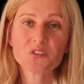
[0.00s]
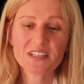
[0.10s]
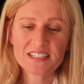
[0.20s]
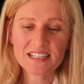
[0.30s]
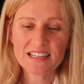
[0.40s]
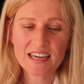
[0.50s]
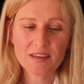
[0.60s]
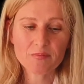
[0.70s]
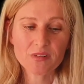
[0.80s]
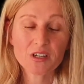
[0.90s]
would
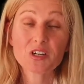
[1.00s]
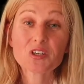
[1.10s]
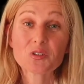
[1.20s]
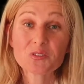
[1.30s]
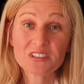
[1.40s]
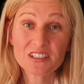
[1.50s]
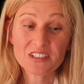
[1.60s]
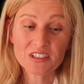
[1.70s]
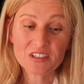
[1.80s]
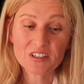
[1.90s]
exclaim, you
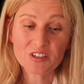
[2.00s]
dig